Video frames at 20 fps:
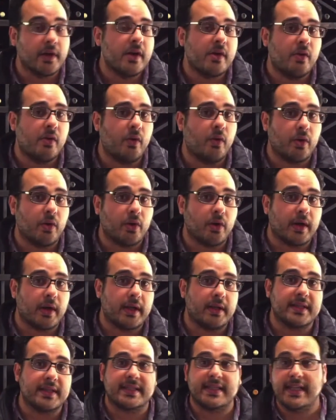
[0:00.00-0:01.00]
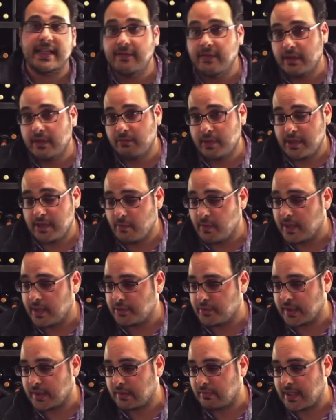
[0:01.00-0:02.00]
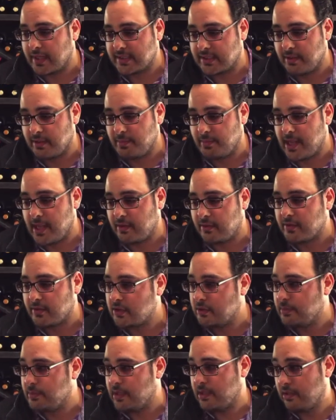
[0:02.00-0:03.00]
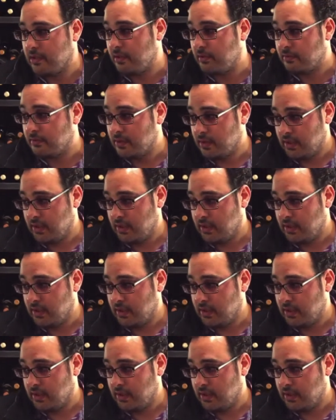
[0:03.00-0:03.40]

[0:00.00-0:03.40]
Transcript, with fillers: or this evening when you want to drink the rest of the bottle, assuming you don't